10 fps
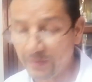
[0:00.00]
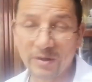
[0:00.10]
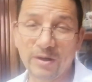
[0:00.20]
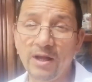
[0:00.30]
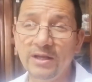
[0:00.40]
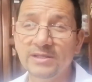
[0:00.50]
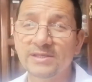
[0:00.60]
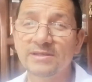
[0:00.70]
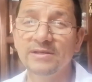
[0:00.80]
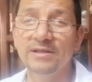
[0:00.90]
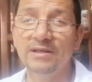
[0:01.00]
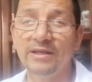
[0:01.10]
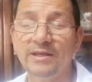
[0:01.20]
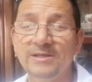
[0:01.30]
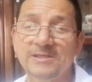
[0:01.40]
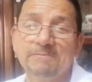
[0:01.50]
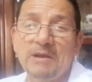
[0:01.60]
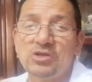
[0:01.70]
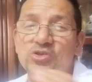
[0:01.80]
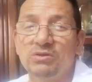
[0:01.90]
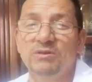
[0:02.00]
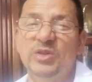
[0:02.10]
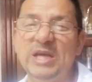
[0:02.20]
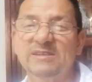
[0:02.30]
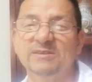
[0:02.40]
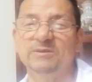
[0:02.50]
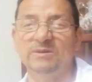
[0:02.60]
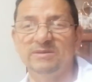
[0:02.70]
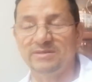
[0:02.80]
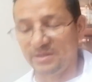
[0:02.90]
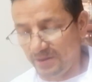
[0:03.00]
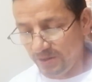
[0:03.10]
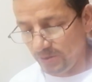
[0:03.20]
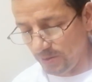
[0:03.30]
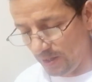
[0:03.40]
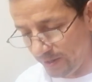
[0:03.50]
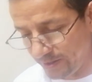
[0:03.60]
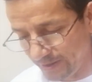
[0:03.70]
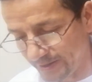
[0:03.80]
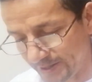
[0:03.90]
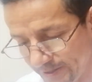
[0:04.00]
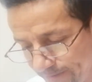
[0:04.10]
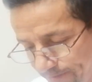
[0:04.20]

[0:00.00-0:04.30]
All right, like a special dessert that you like it.